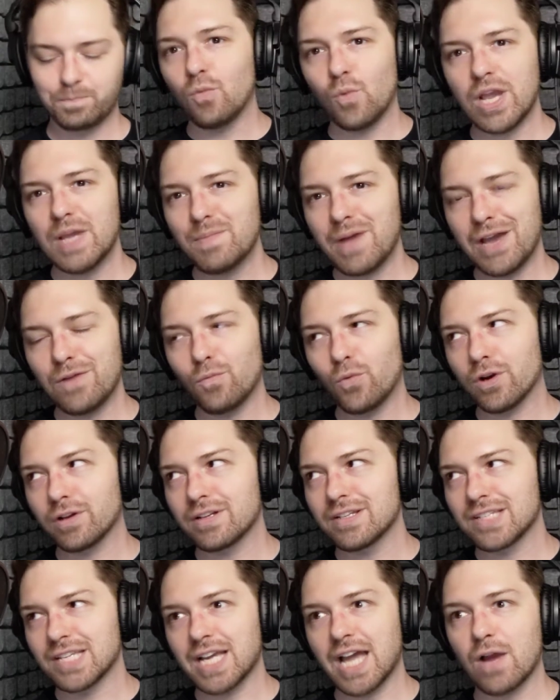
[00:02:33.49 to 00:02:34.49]
The way mine
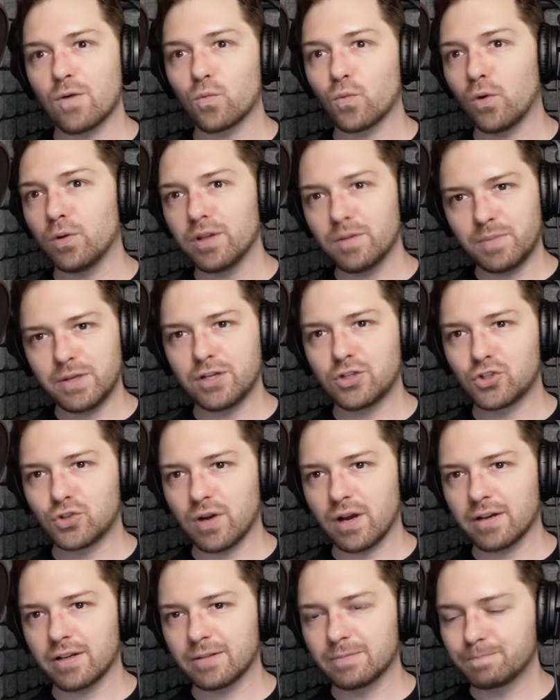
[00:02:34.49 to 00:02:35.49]
worked is a guy rolled up in a
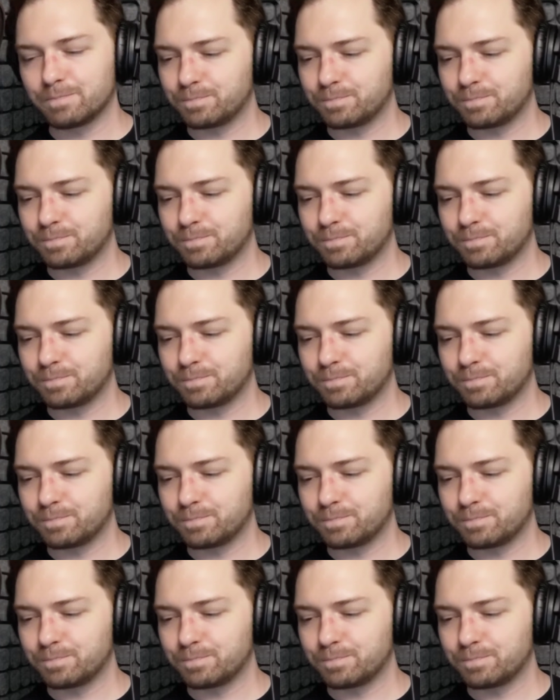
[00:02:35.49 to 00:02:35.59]
truck,